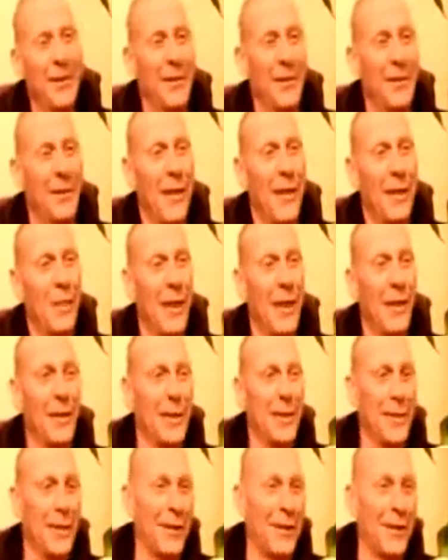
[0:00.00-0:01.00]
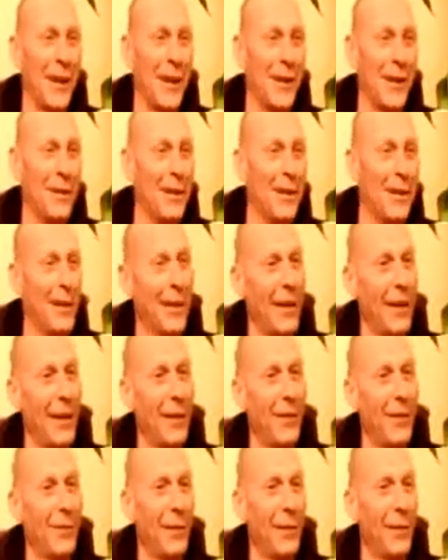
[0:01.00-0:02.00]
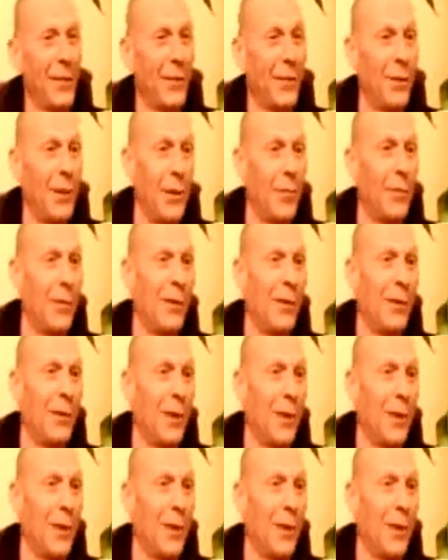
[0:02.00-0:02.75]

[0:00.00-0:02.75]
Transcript: step out of society and get on with doing what I've been